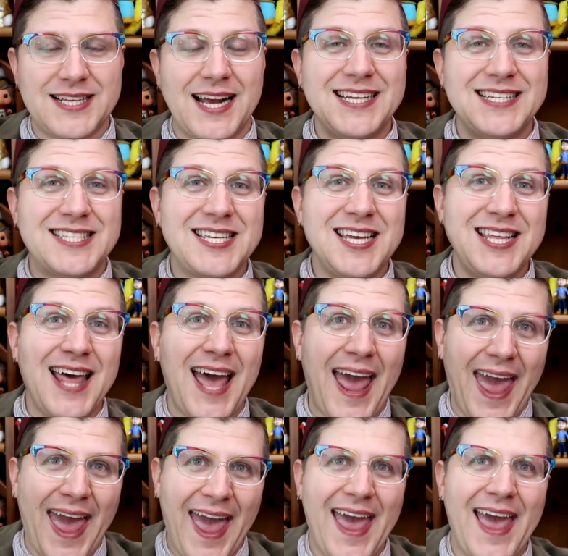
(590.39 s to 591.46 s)
I can see the
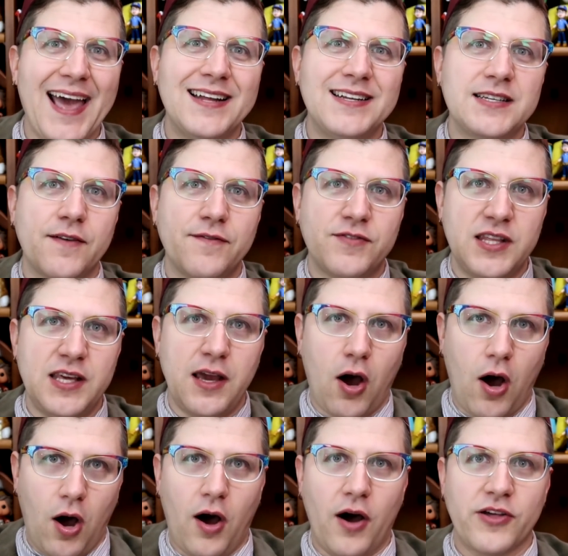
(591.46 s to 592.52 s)
hand of
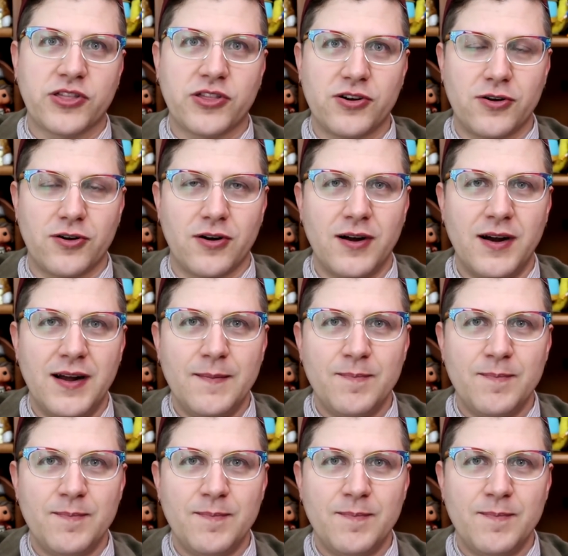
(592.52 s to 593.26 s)
the author